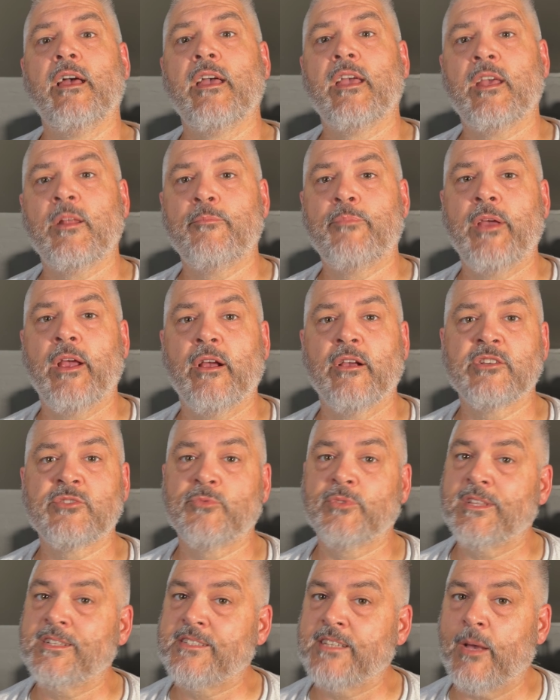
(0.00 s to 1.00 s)
and pairs
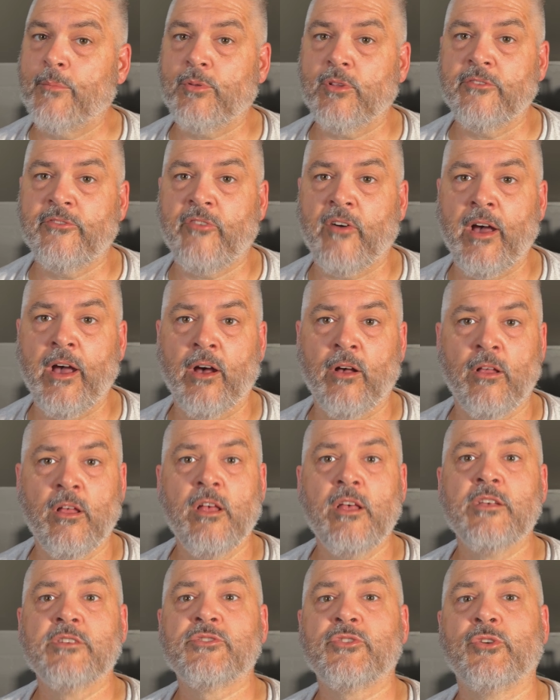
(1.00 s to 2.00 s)
with a template file
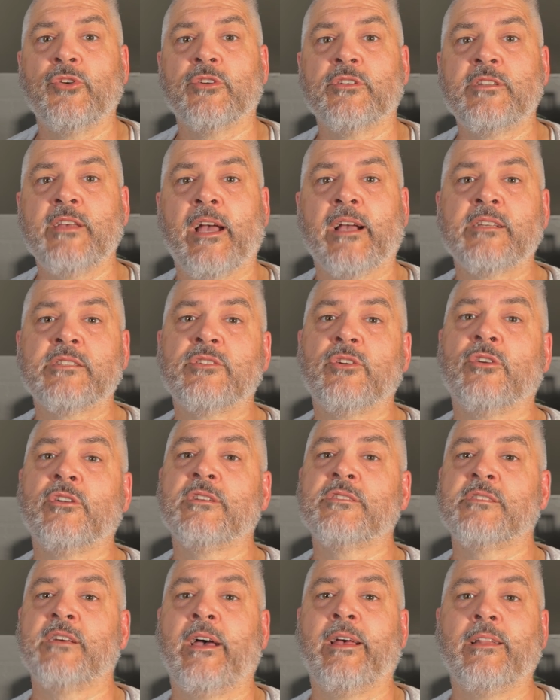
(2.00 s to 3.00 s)
so your text or
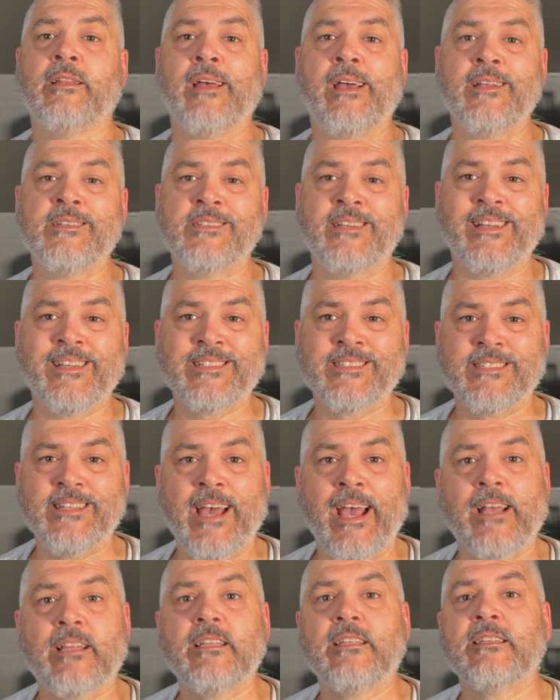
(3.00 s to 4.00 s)
design lands in
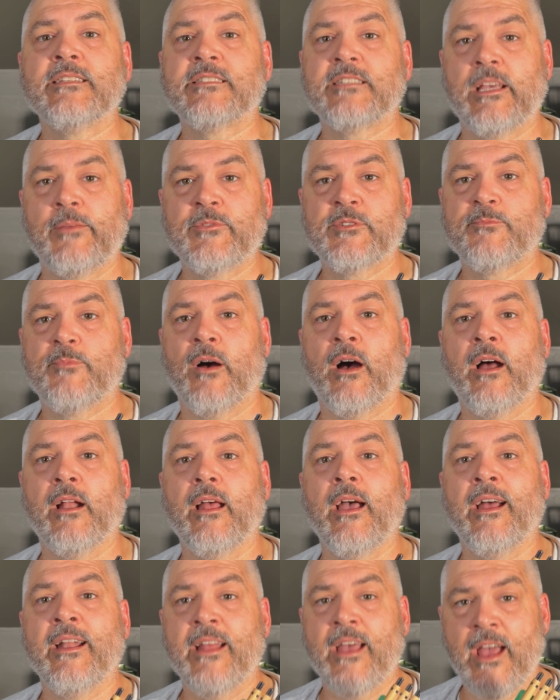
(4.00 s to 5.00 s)
exactly the same spot
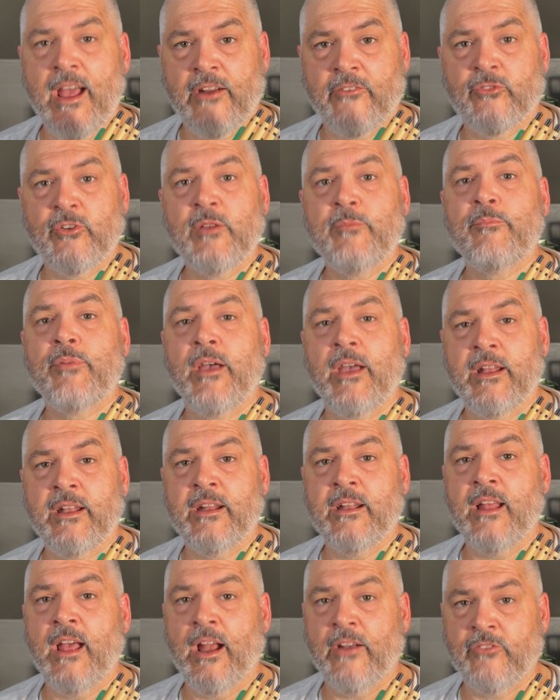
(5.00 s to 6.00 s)
on every pen
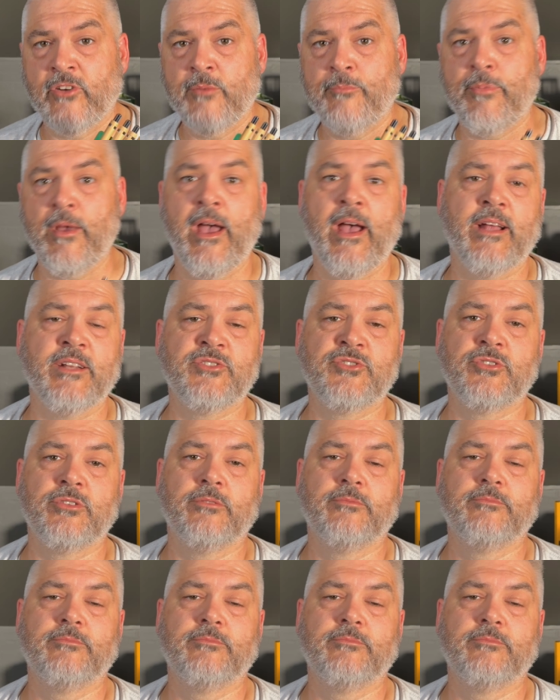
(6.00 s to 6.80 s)
in every batch.